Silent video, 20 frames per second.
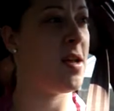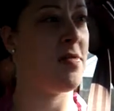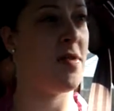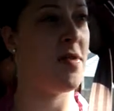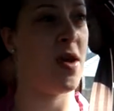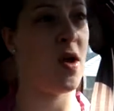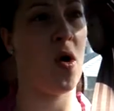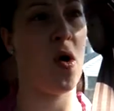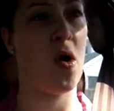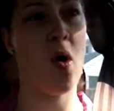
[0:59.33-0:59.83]
and
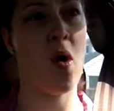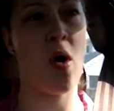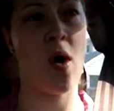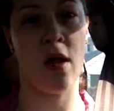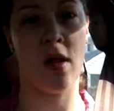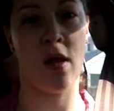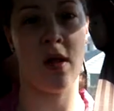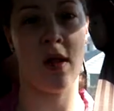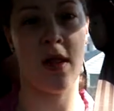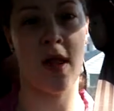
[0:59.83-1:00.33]
they
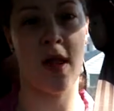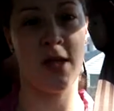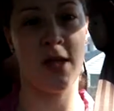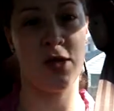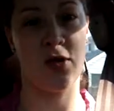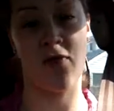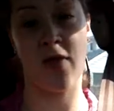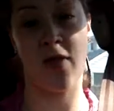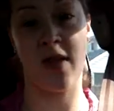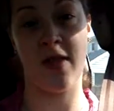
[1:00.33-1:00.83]
all like
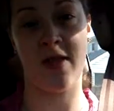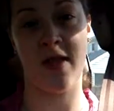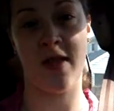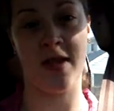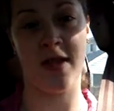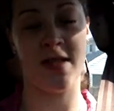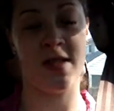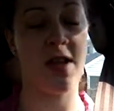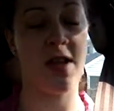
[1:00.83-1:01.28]
to run things